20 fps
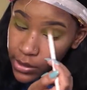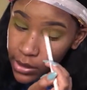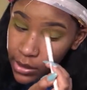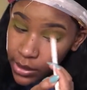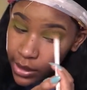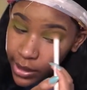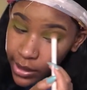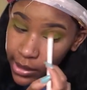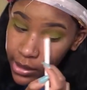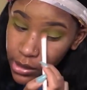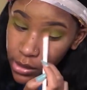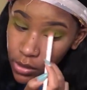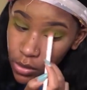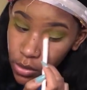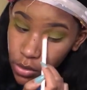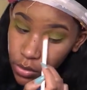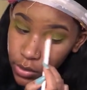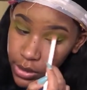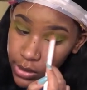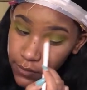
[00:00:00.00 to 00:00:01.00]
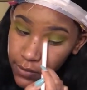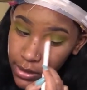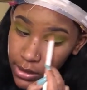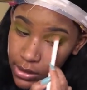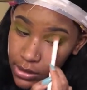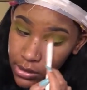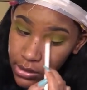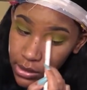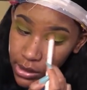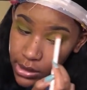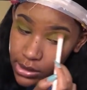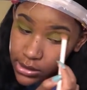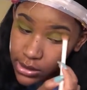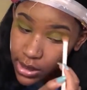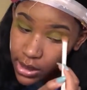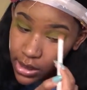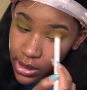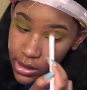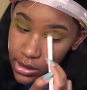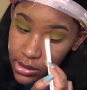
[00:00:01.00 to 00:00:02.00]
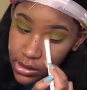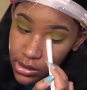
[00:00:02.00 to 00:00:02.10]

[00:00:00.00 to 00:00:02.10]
Like, who even does that?